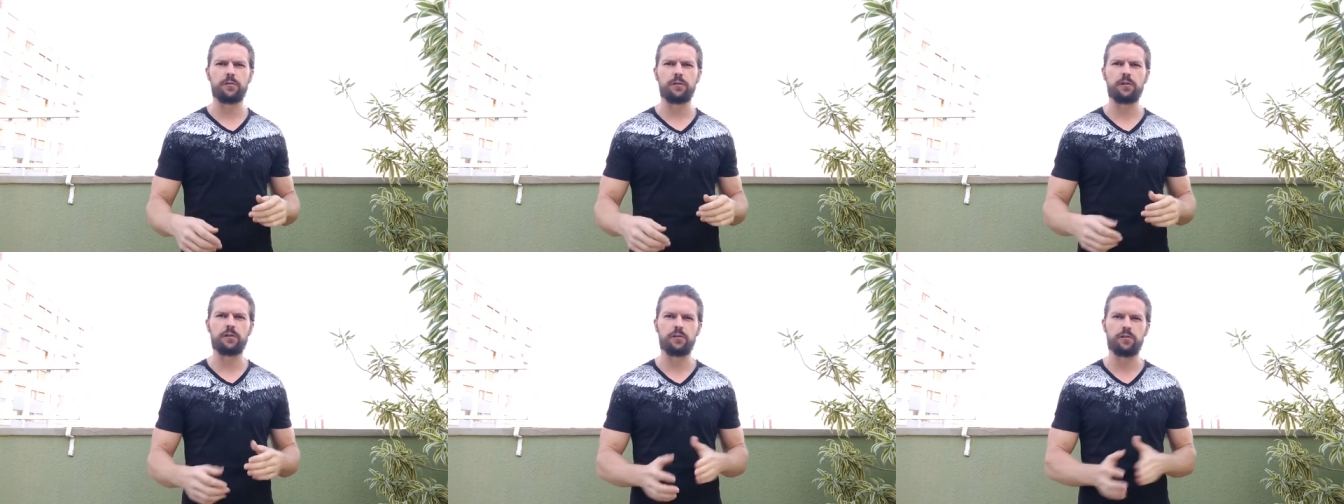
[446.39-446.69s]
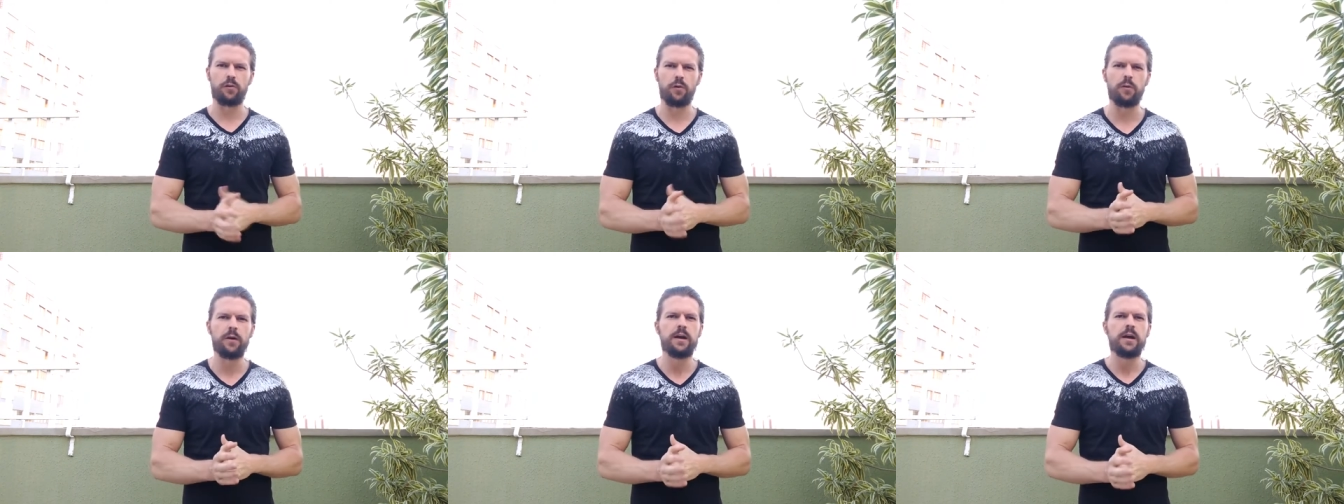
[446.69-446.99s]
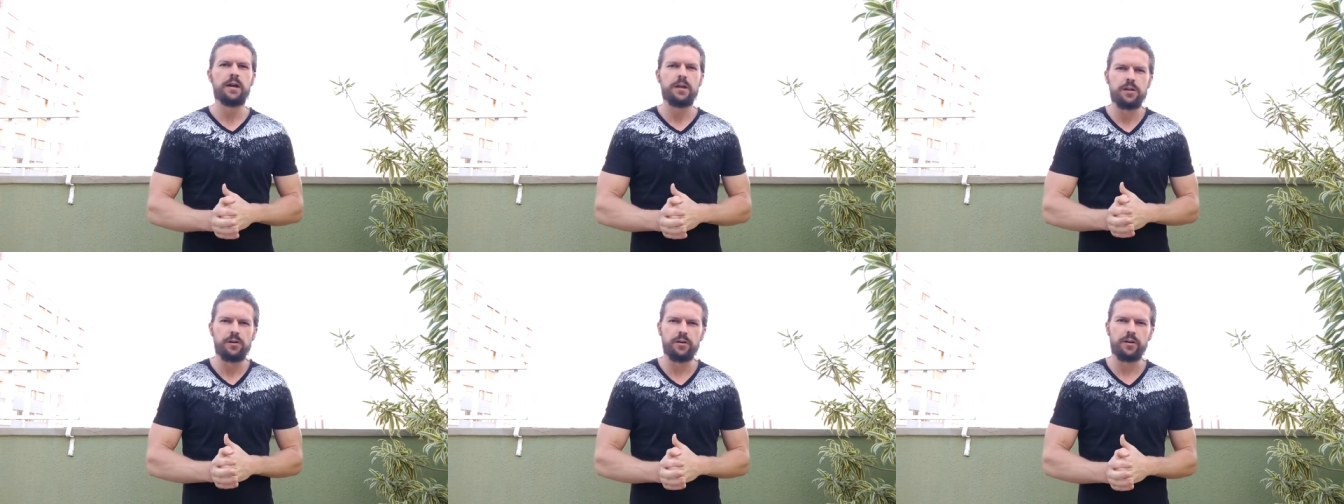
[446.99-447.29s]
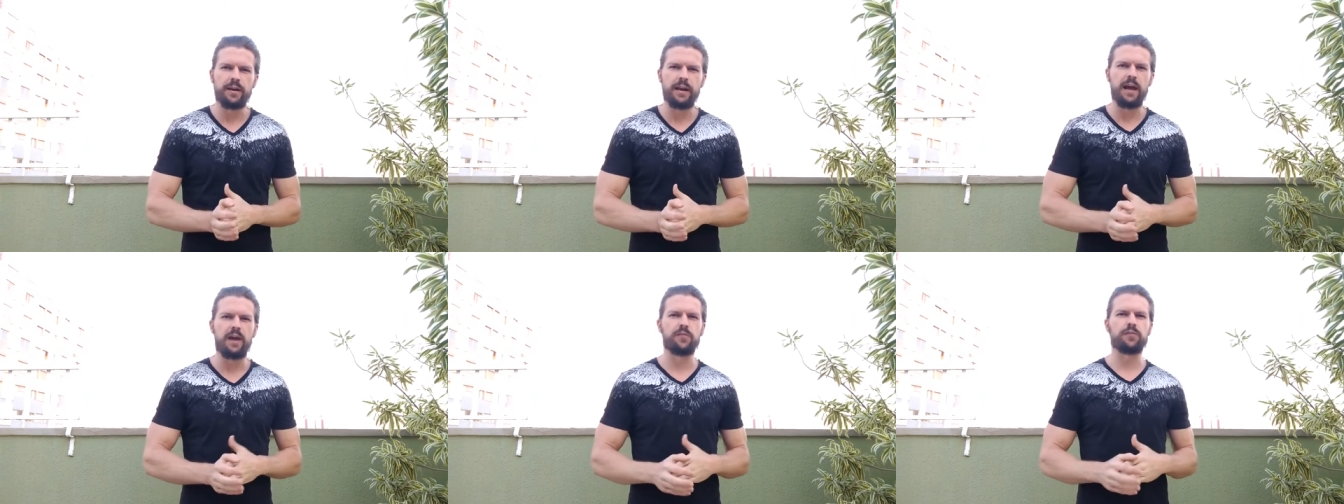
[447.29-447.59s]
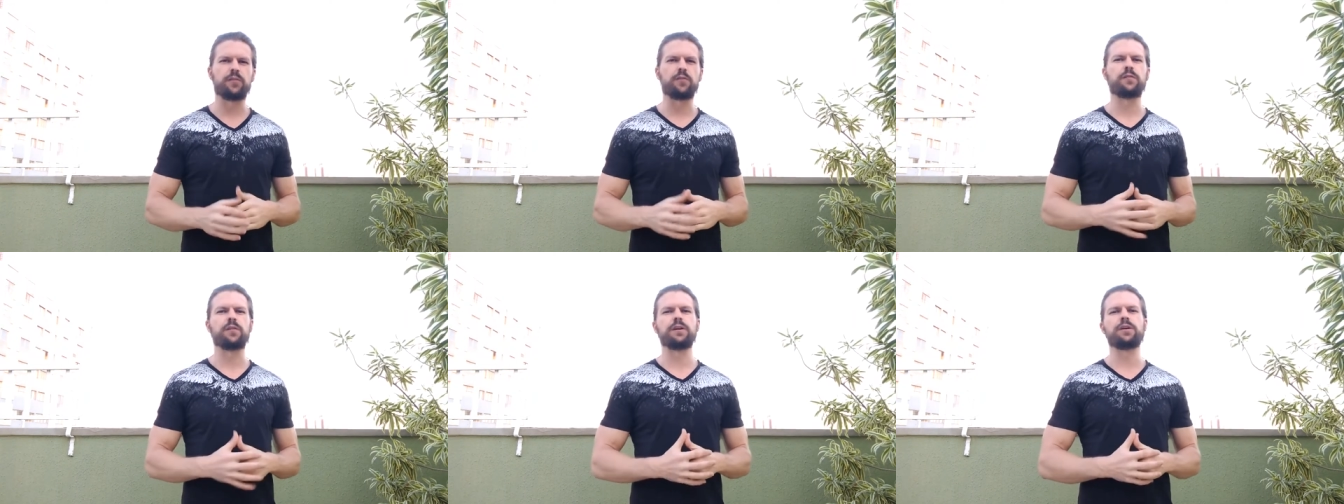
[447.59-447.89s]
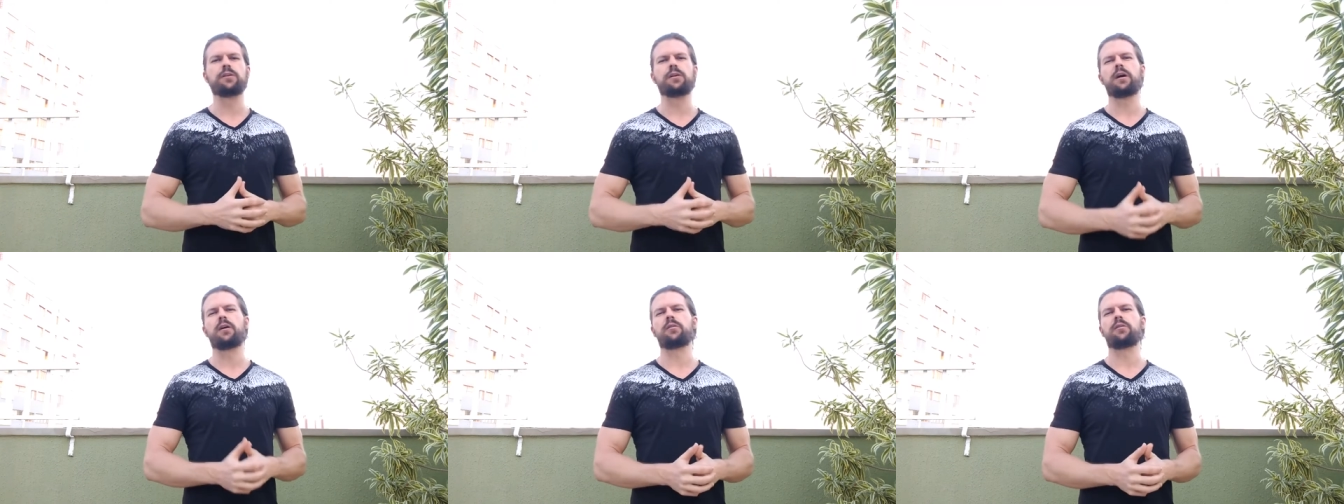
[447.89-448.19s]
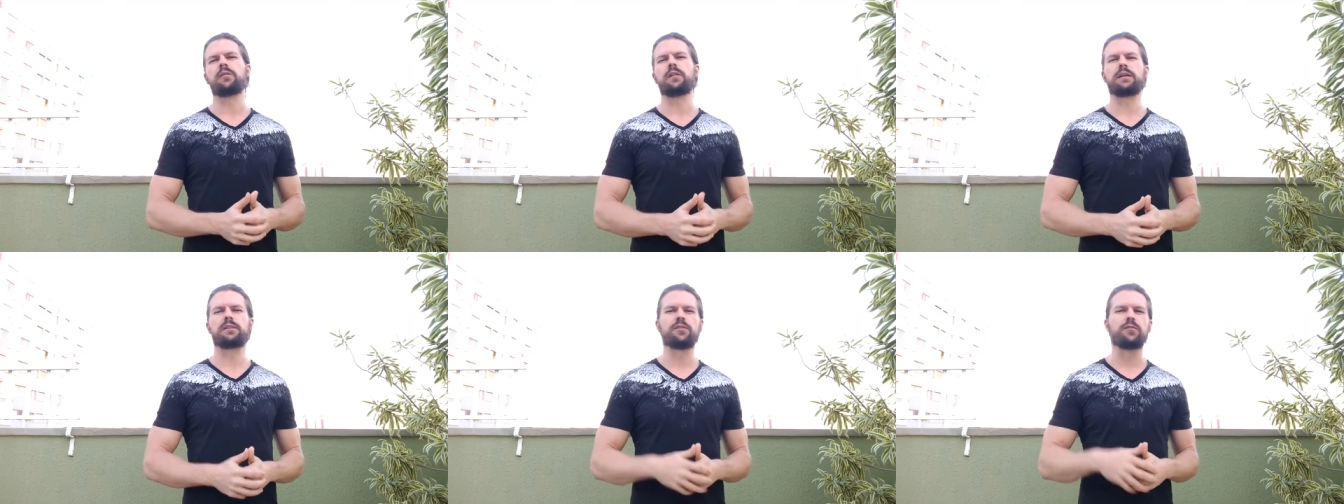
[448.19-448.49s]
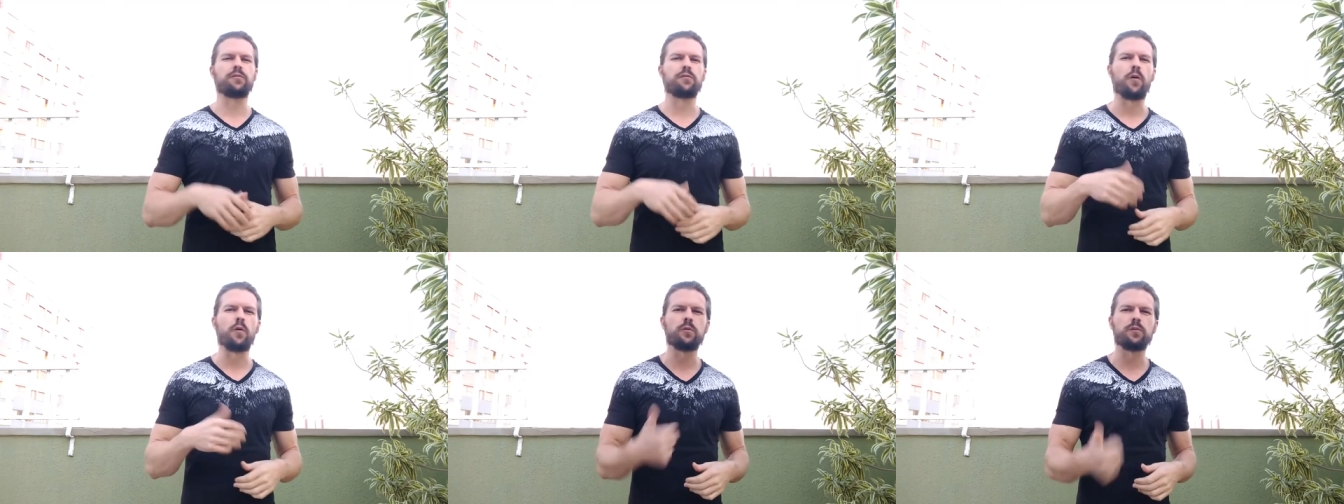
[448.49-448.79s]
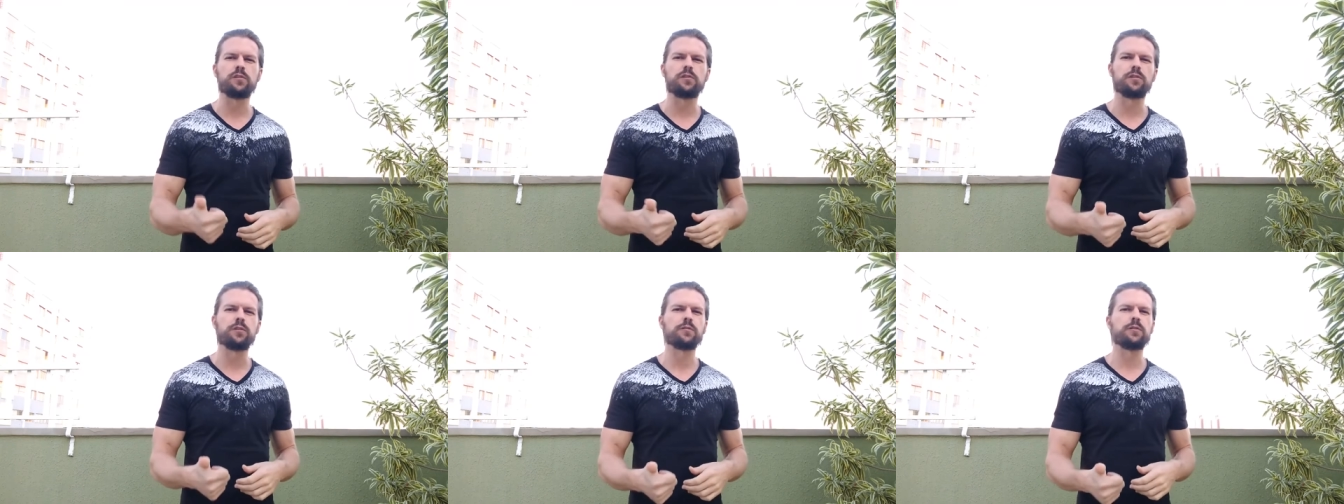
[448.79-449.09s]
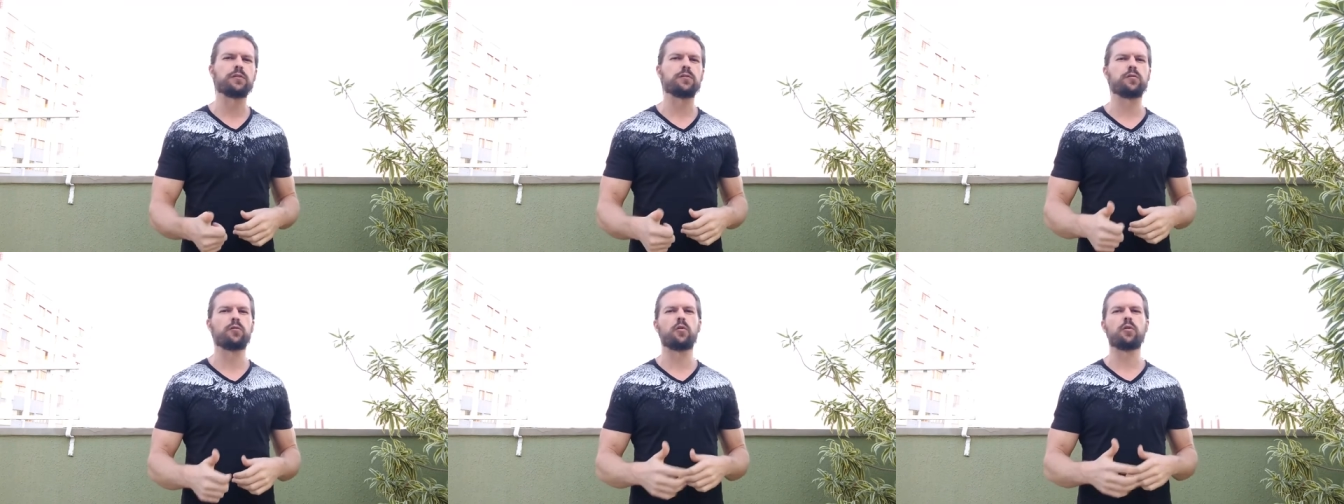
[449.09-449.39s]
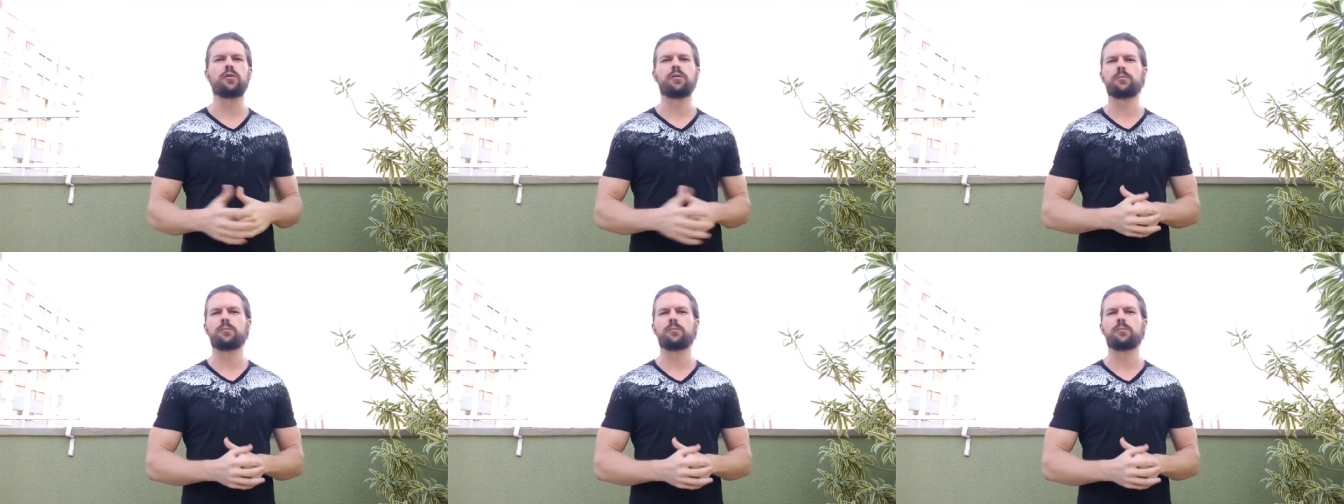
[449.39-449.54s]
So you're going to have to figure out like their phone service for them.